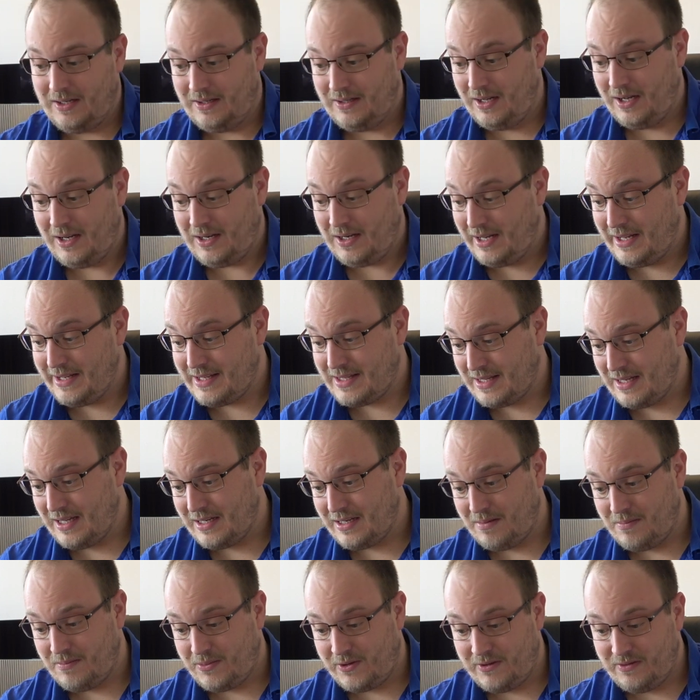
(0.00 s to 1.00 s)
I like
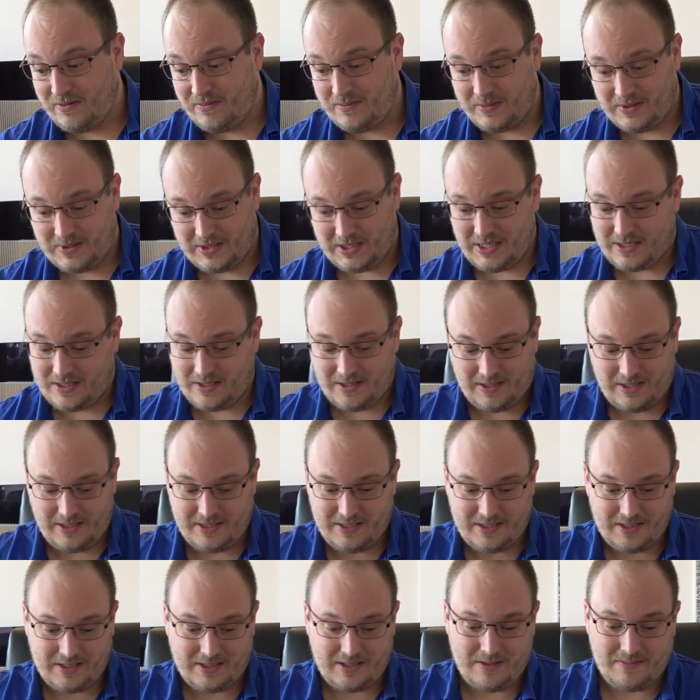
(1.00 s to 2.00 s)
that improvement. Secondly,
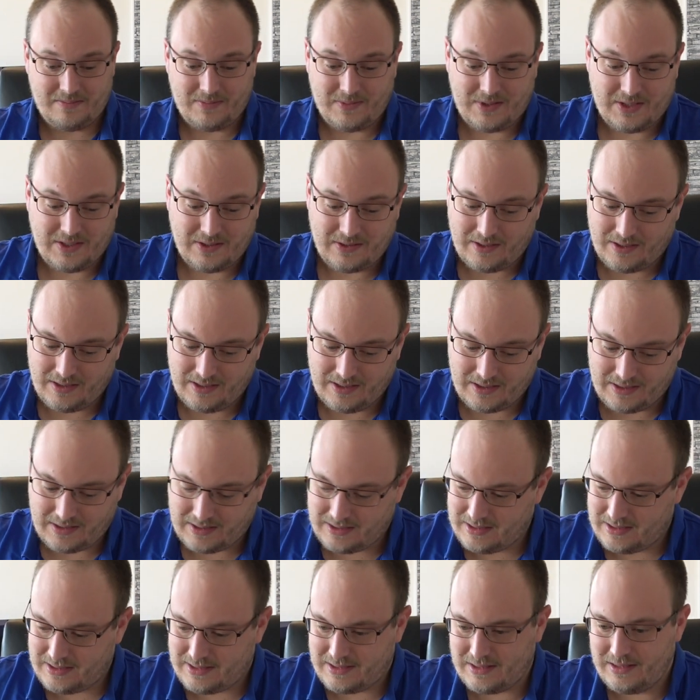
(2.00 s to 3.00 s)
you come to
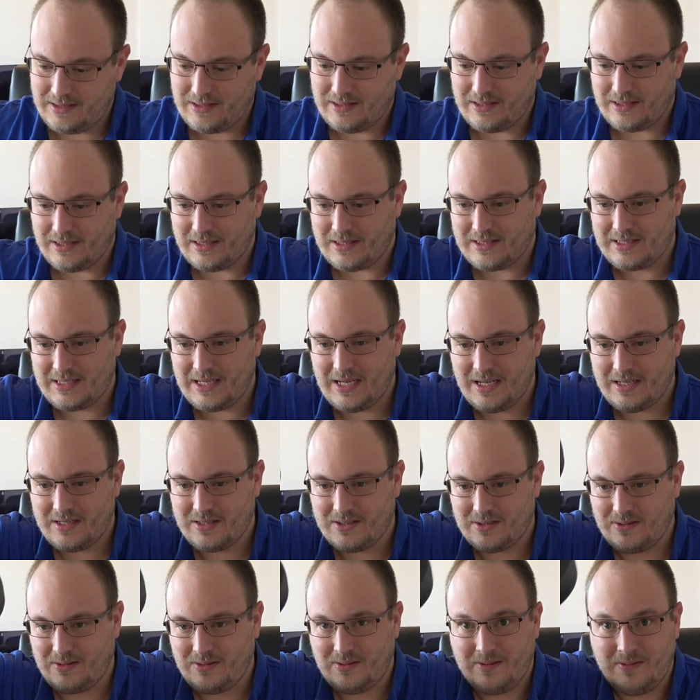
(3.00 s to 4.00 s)
the
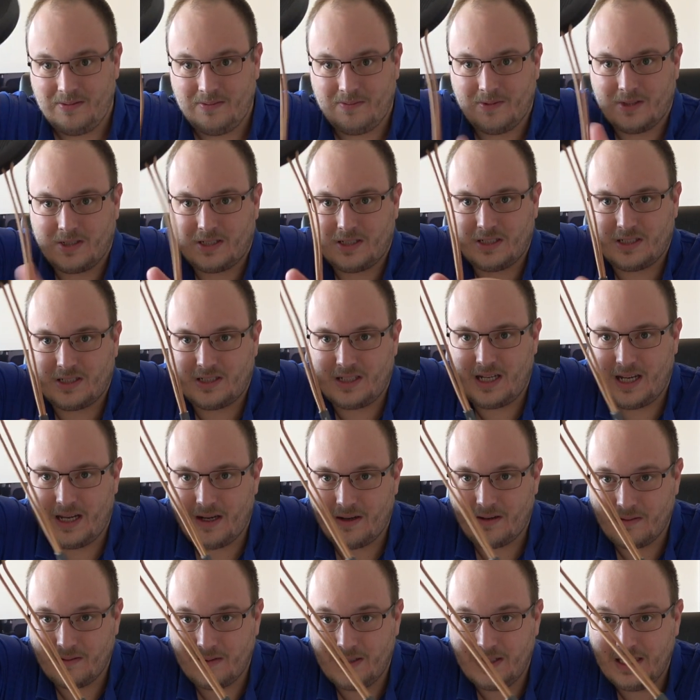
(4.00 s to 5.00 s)
tassel, which is
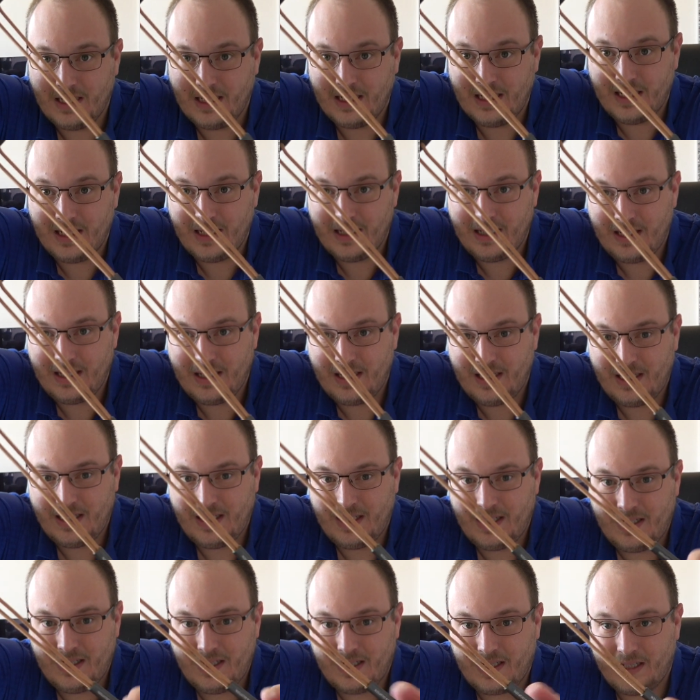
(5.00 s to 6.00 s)
now
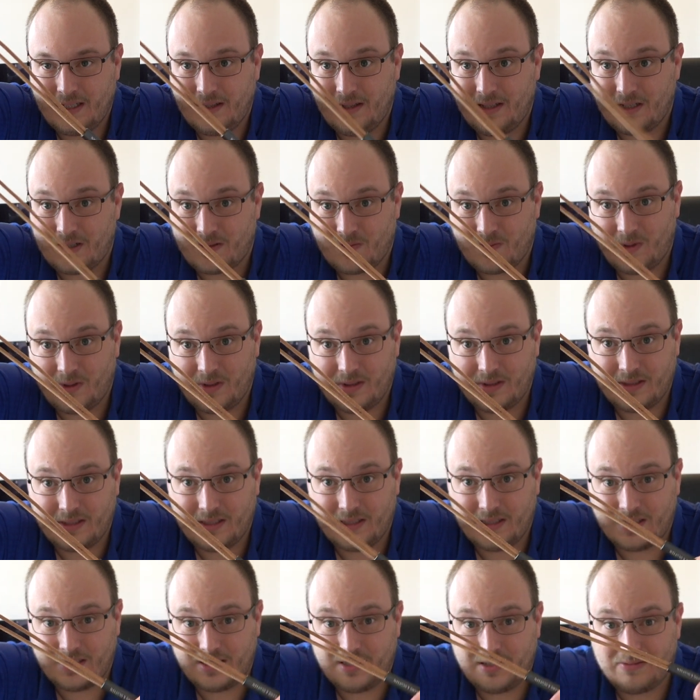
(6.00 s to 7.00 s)
in this one
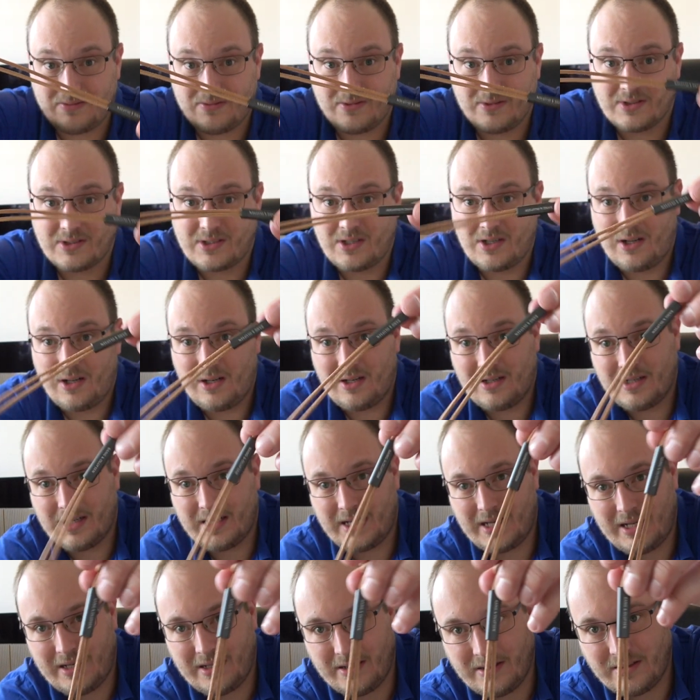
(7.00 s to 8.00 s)
a different color,
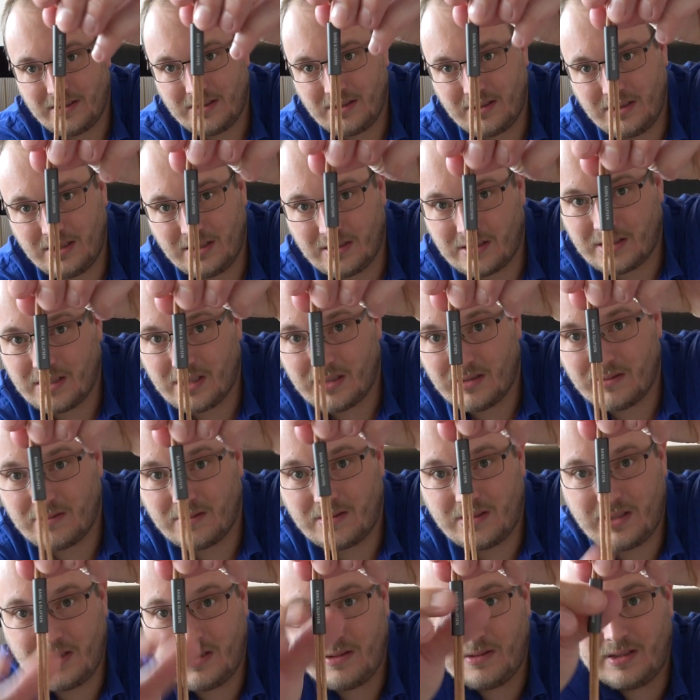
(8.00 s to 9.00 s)
and you go
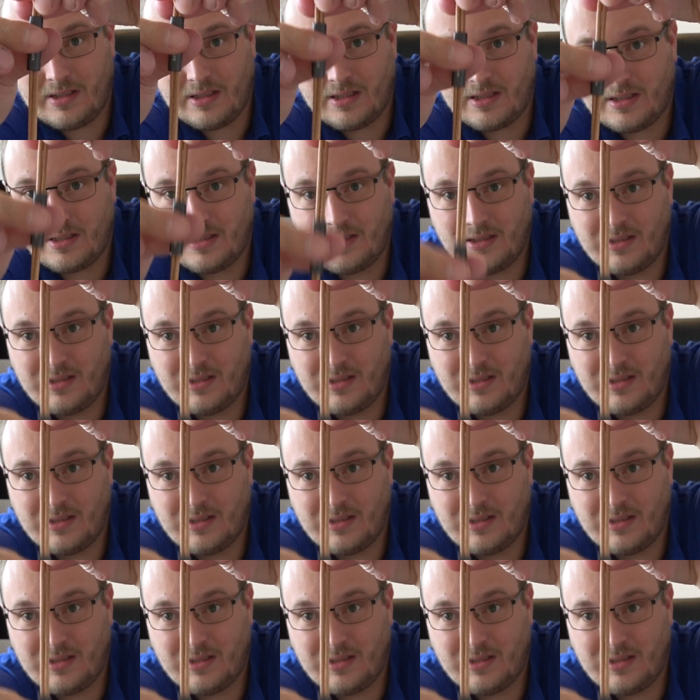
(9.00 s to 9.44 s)
to the